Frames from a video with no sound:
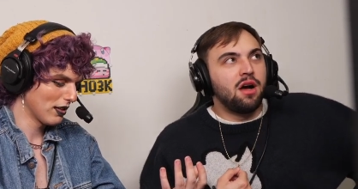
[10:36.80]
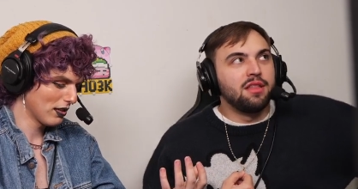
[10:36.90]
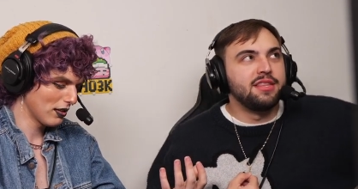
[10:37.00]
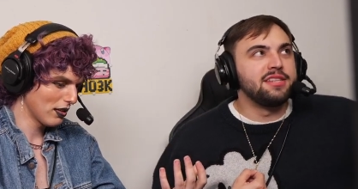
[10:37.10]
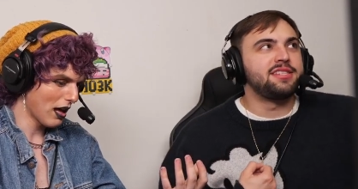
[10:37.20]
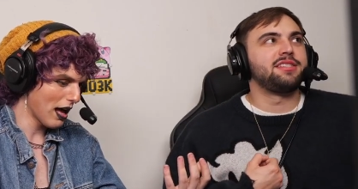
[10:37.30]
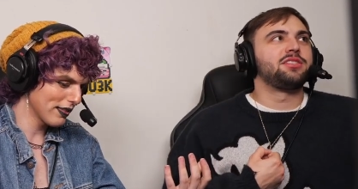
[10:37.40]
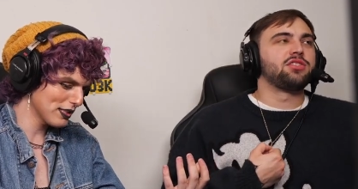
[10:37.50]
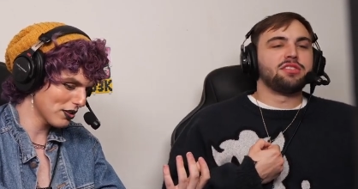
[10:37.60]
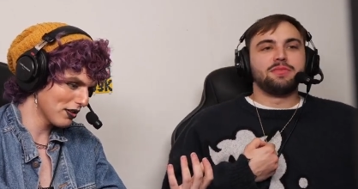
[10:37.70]
Speaker 1: on this
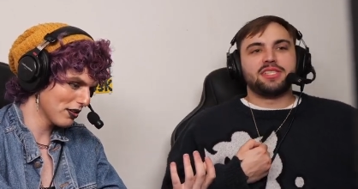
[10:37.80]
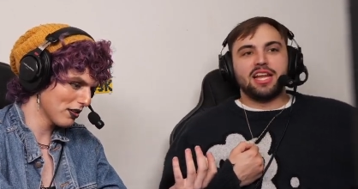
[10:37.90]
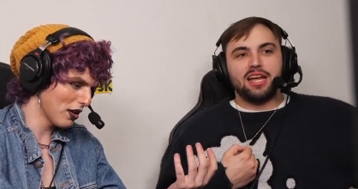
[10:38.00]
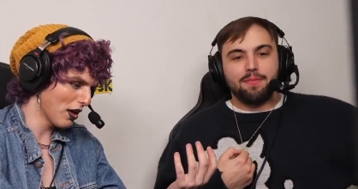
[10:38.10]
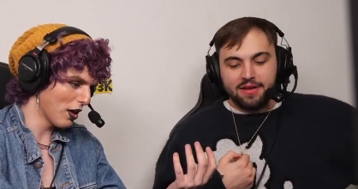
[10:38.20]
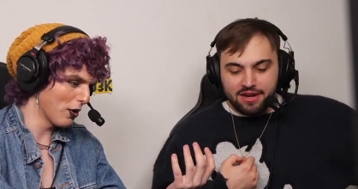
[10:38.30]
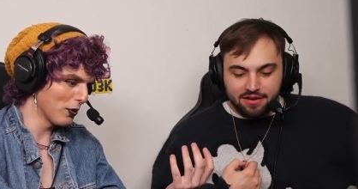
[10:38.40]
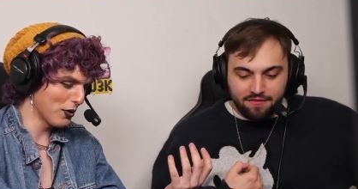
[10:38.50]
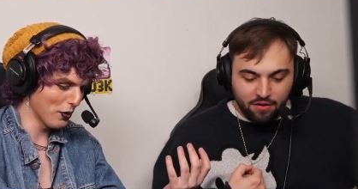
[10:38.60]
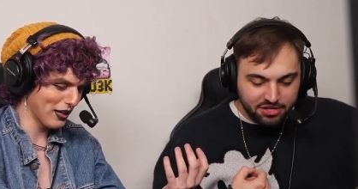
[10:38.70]
These stream are, setup. Oh, and
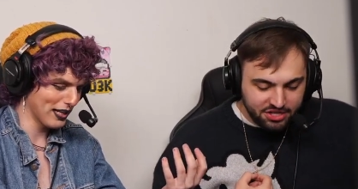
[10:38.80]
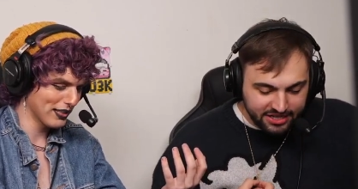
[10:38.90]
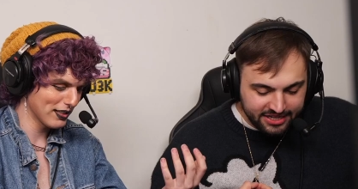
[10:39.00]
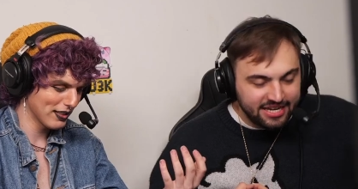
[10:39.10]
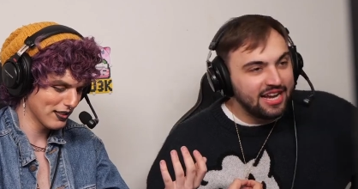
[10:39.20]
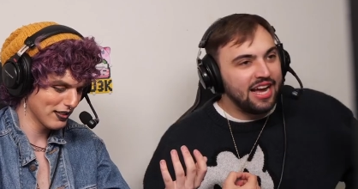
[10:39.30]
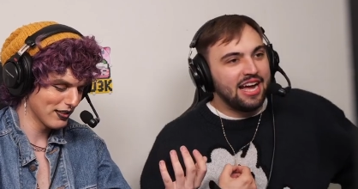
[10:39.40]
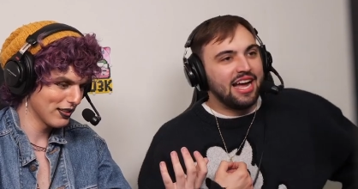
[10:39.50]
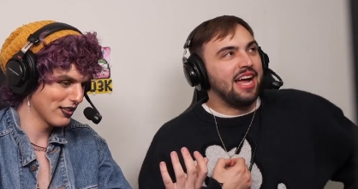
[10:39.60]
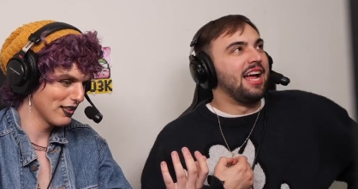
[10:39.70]
unfortunately, okay.
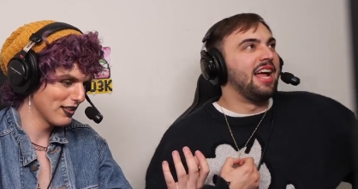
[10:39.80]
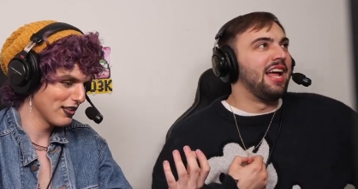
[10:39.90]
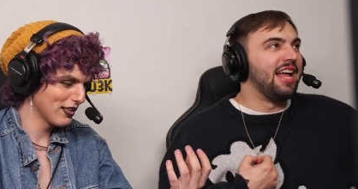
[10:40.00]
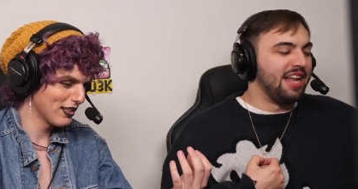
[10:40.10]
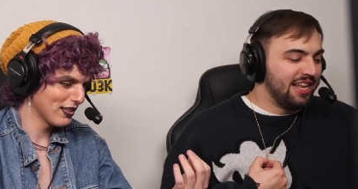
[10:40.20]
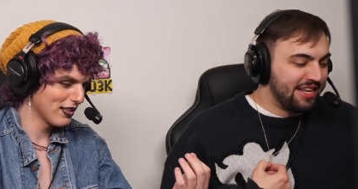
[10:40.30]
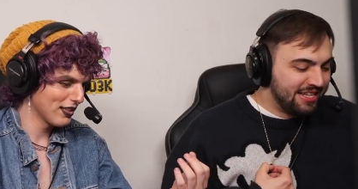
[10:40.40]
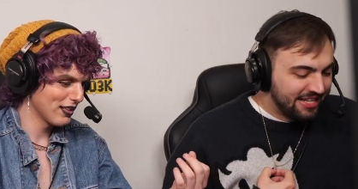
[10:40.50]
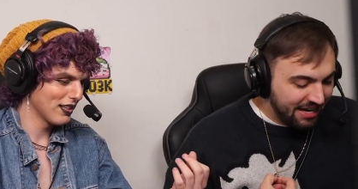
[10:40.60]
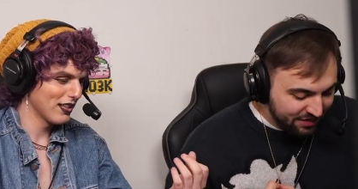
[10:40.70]

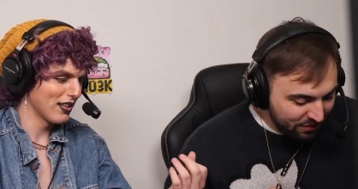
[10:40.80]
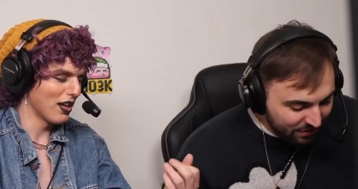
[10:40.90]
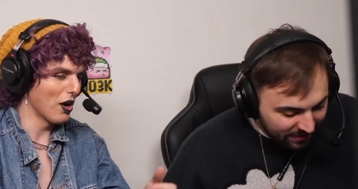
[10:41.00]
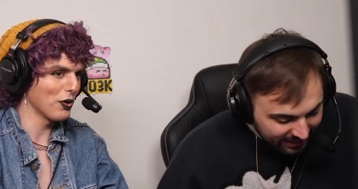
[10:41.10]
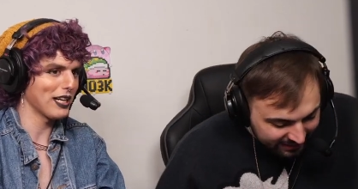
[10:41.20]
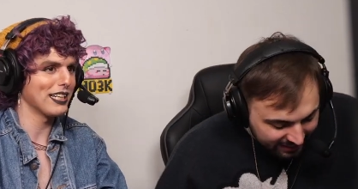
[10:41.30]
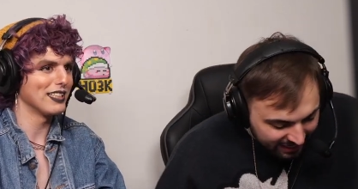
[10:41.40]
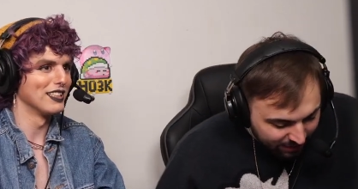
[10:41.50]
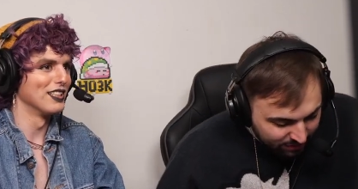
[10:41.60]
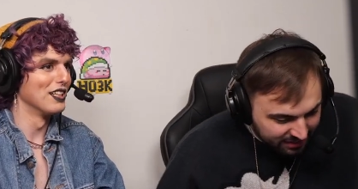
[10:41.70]
I do. Okay. I got
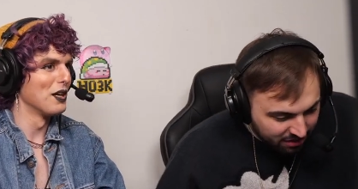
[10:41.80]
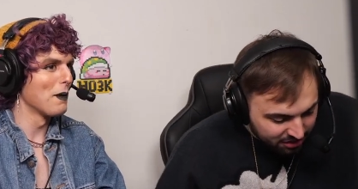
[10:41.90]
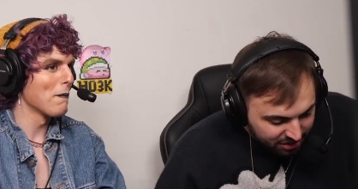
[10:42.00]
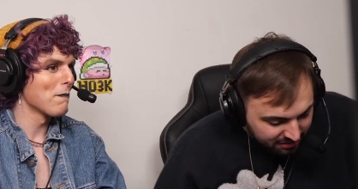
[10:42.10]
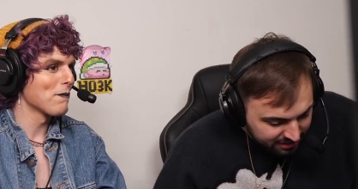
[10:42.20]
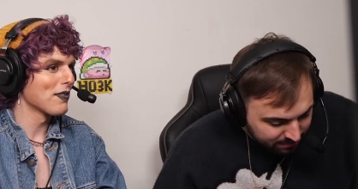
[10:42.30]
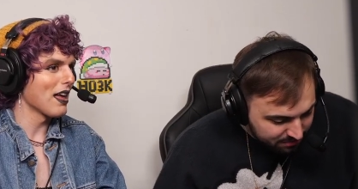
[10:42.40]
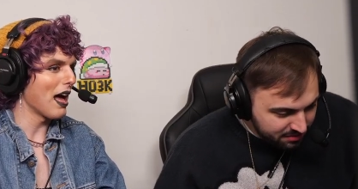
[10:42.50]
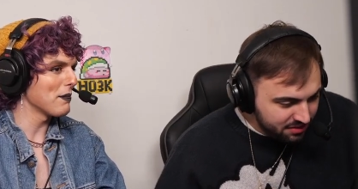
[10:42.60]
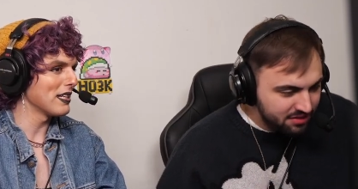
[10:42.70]
the uh, what they call Chelsea
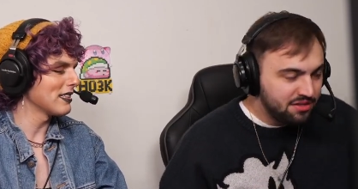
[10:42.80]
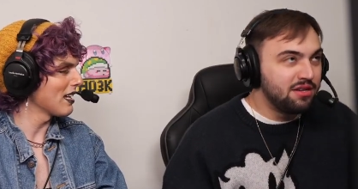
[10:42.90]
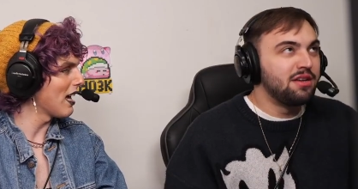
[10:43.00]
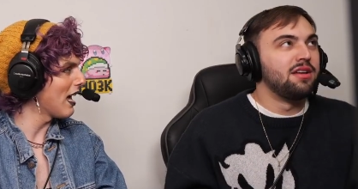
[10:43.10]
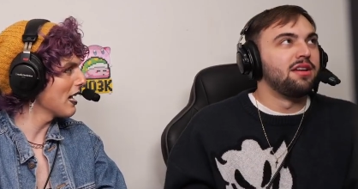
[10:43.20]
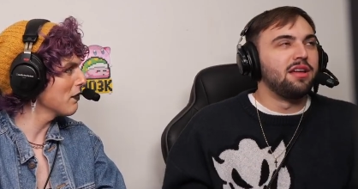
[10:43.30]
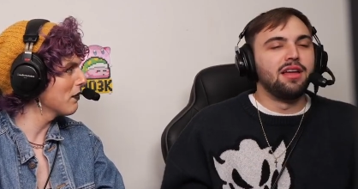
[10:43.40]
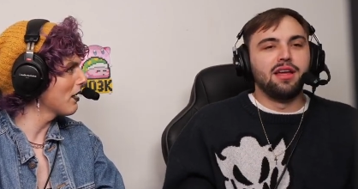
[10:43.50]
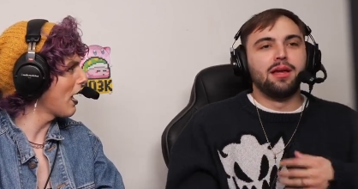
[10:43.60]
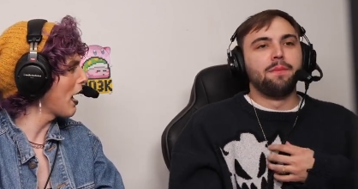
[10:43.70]
boots. I
Speaker 2: mean,
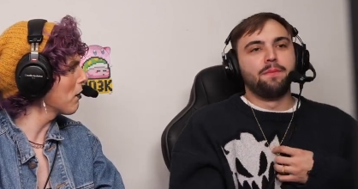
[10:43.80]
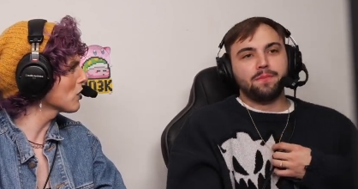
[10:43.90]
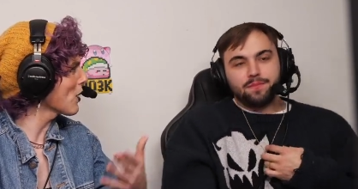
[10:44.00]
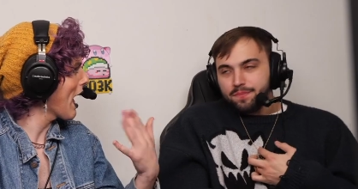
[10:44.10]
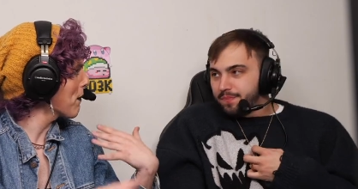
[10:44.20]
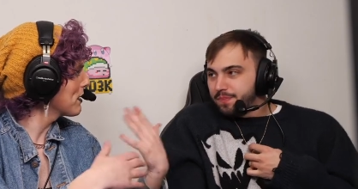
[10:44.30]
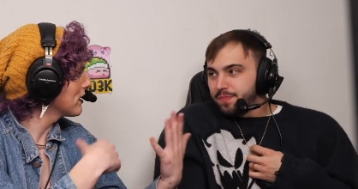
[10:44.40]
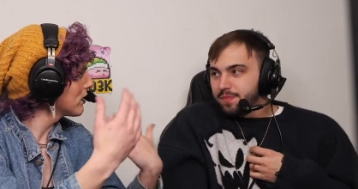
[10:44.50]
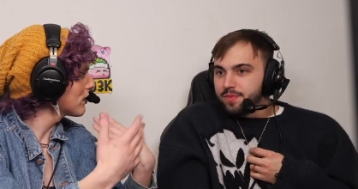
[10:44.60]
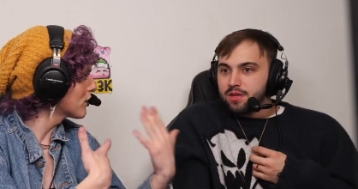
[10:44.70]
I'm I'm also happy
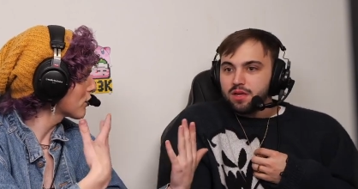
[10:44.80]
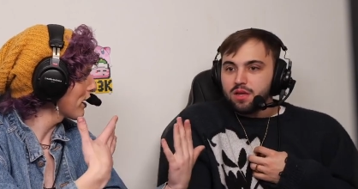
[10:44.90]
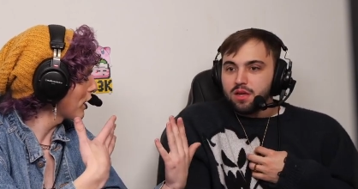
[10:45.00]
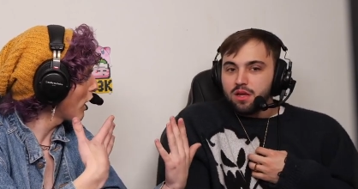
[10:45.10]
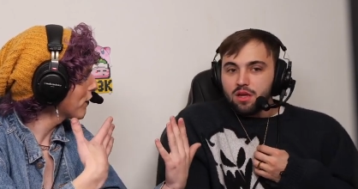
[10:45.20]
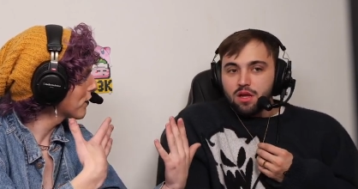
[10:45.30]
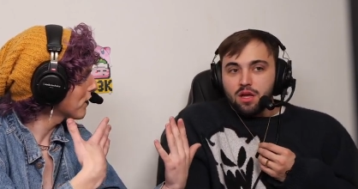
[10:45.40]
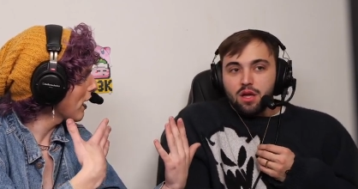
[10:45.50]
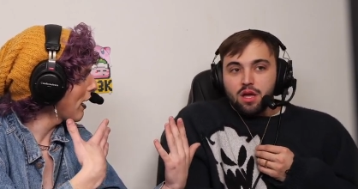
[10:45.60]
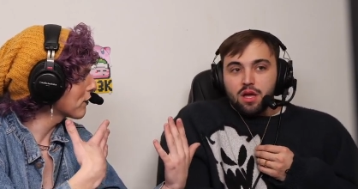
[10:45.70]
to, to trade
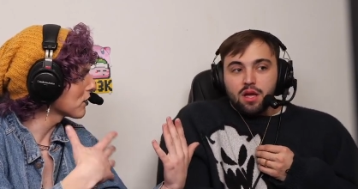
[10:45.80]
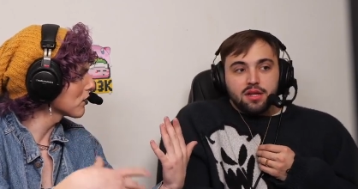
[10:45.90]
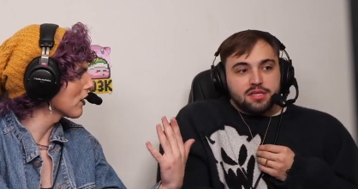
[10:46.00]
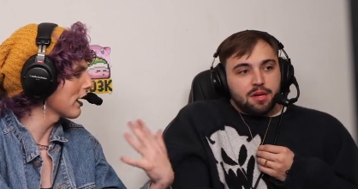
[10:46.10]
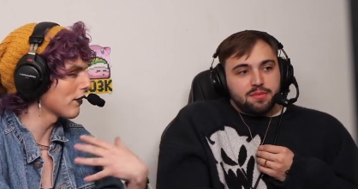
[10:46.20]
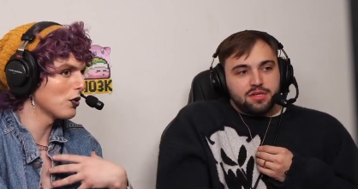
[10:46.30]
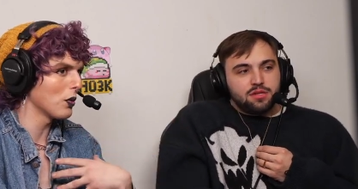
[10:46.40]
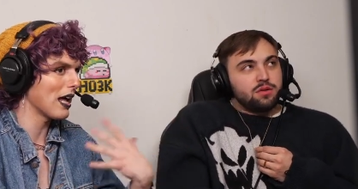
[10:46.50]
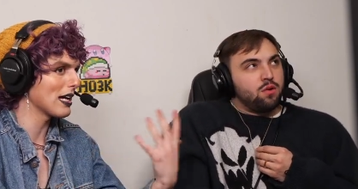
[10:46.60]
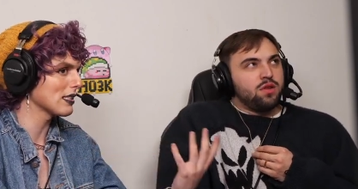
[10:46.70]
off after like That's if you
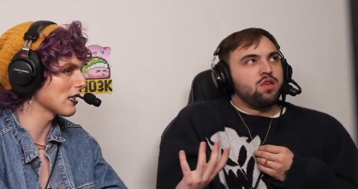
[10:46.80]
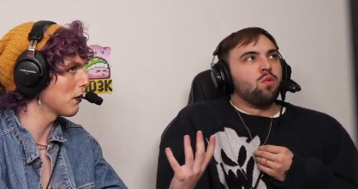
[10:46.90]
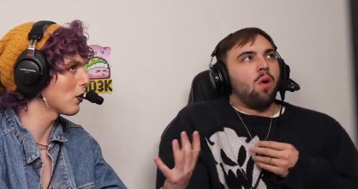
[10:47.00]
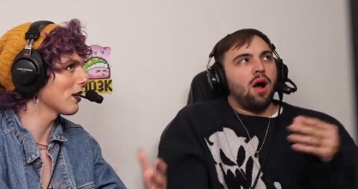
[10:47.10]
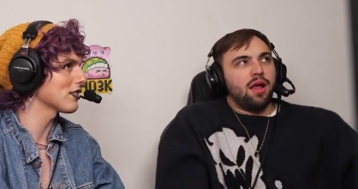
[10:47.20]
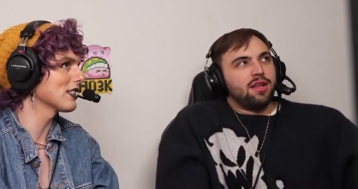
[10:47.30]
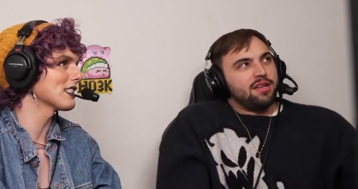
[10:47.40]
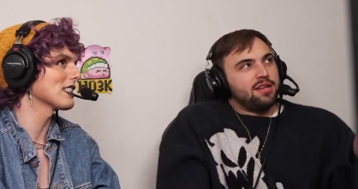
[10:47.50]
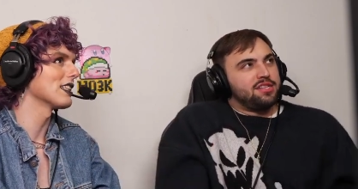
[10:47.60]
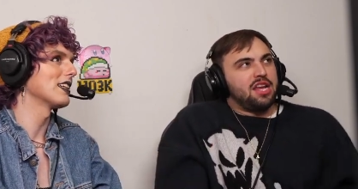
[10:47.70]
want to ask a couple
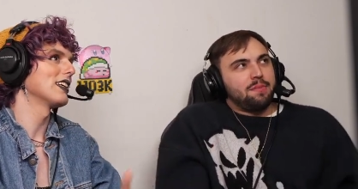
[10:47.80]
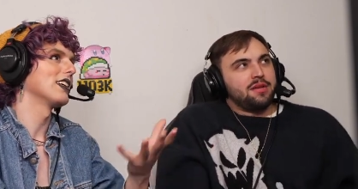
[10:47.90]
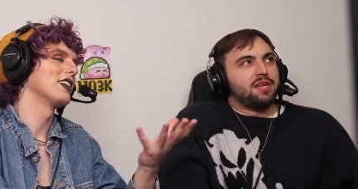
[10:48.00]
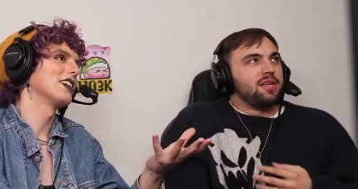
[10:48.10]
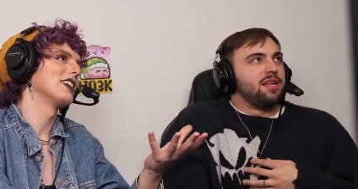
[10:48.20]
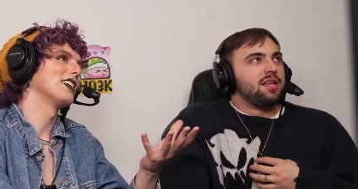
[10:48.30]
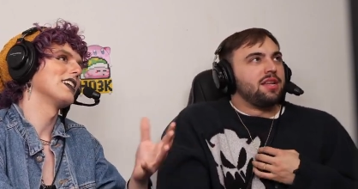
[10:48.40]
questions.
Speaker 1: Champion.